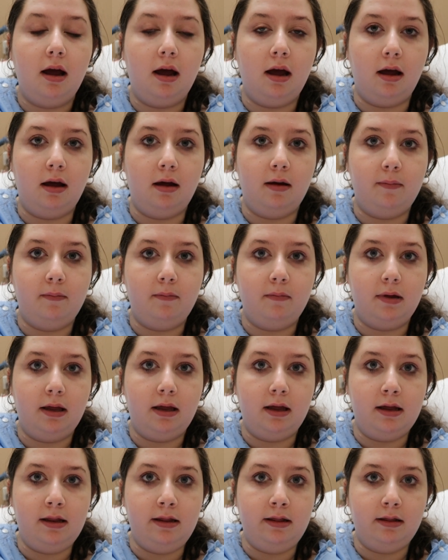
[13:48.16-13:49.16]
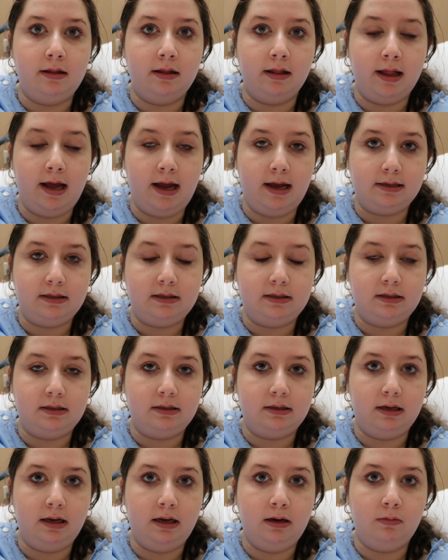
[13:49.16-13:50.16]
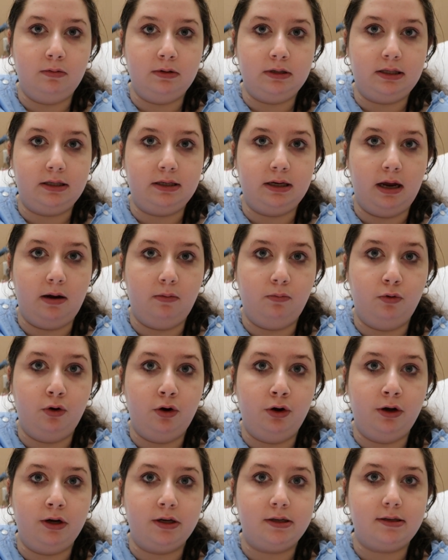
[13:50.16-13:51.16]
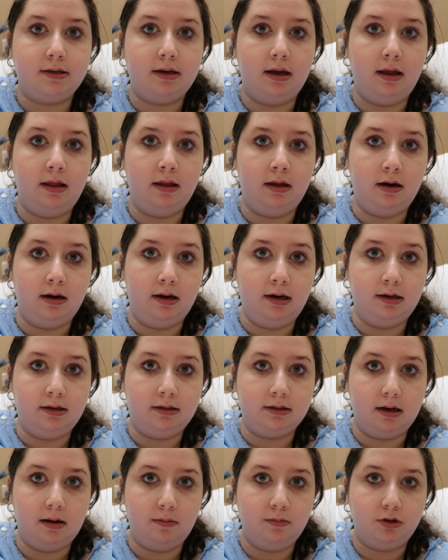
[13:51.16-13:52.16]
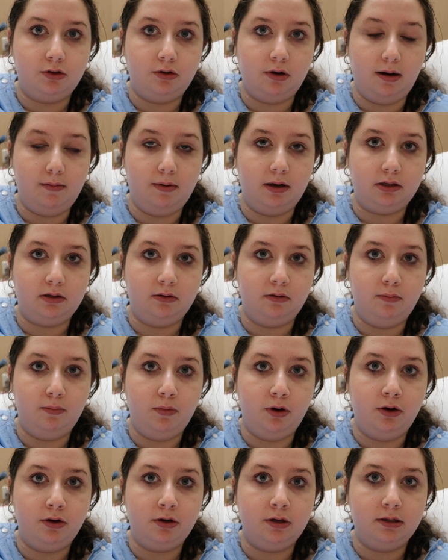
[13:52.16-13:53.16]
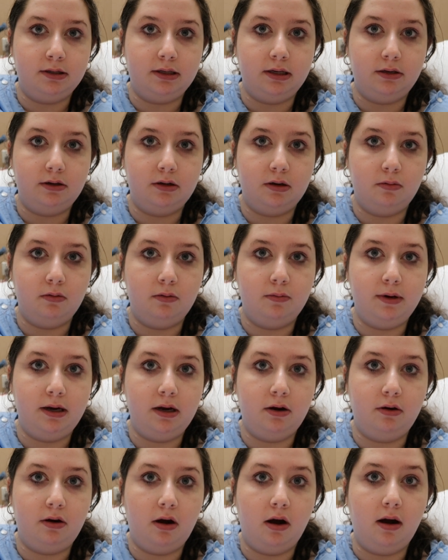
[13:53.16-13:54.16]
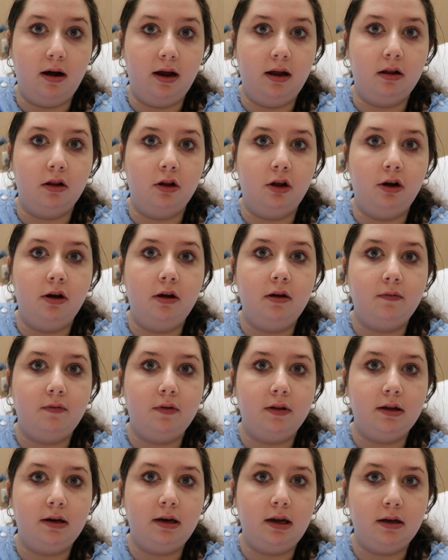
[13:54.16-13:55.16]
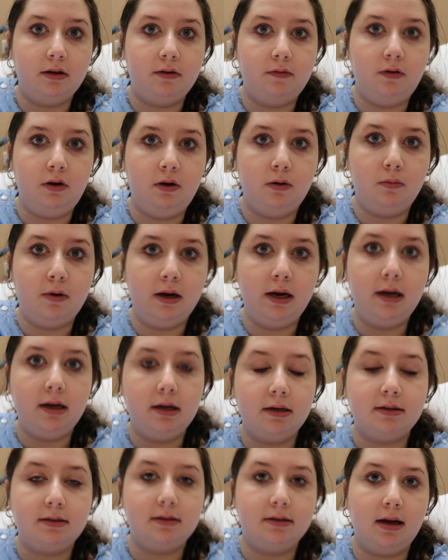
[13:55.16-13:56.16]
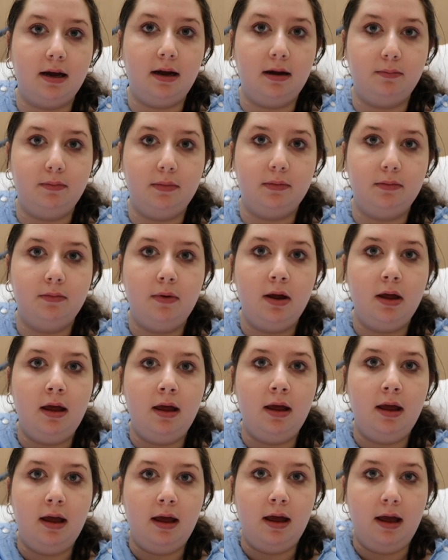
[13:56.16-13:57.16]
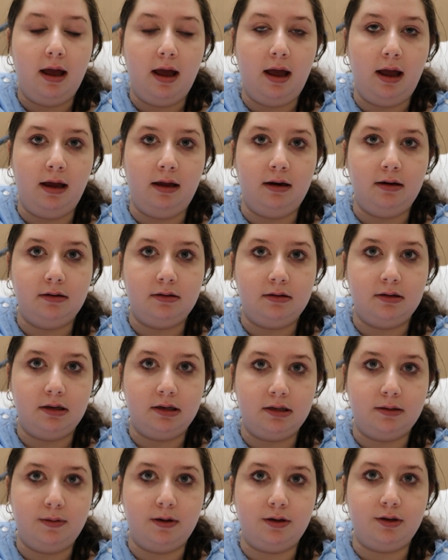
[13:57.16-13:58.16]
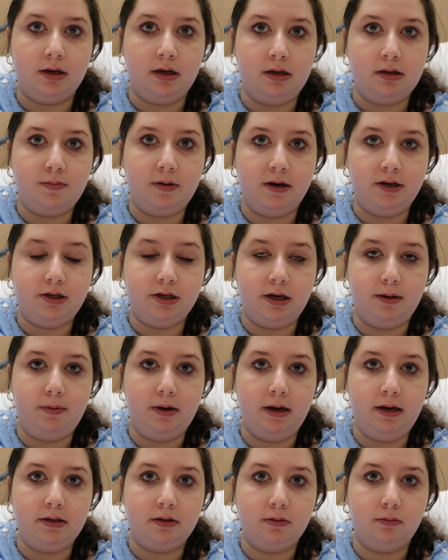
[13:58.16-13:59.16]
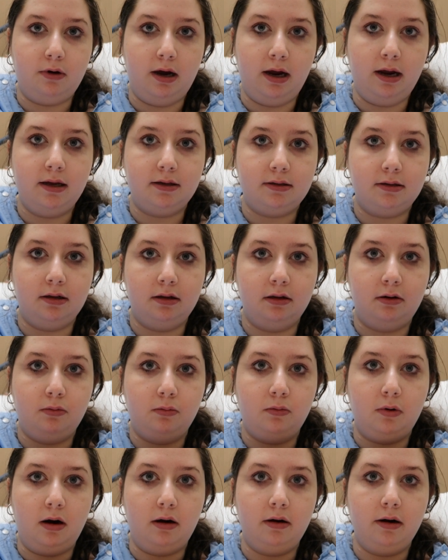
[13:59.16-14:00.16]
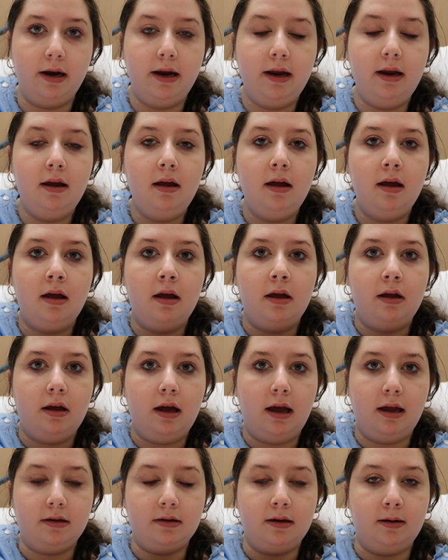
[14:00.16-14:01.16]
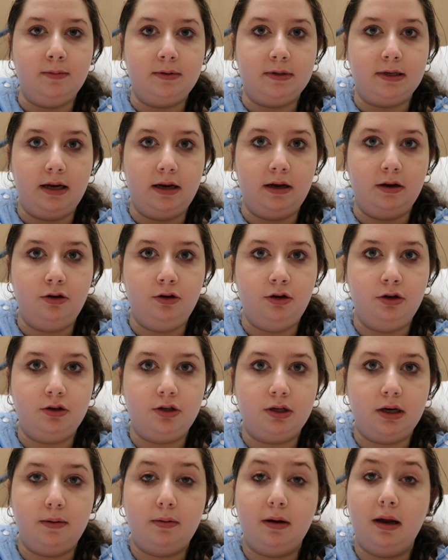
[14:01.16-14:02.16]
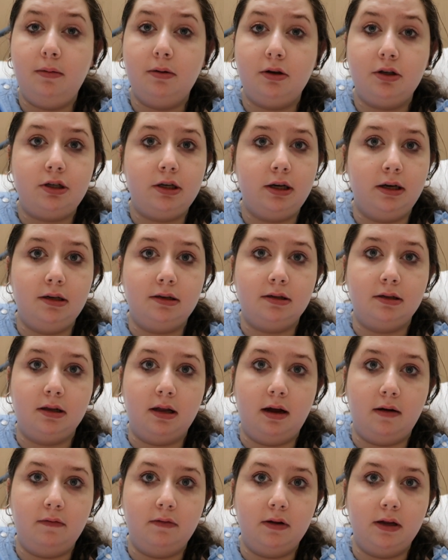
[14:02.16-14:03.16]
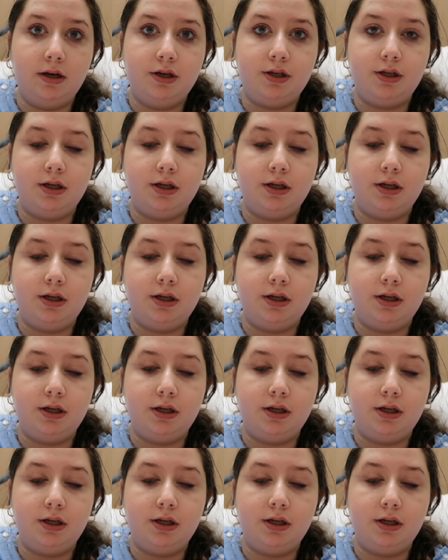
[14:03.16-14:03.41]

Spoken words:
Unless it was to get worse, and then I need to come straight back to emergency. So we'll be on high alert for the next few weeks. And especially as my GP's away, it's a little worrying, as I'm seeing a new GP, but she is lovely.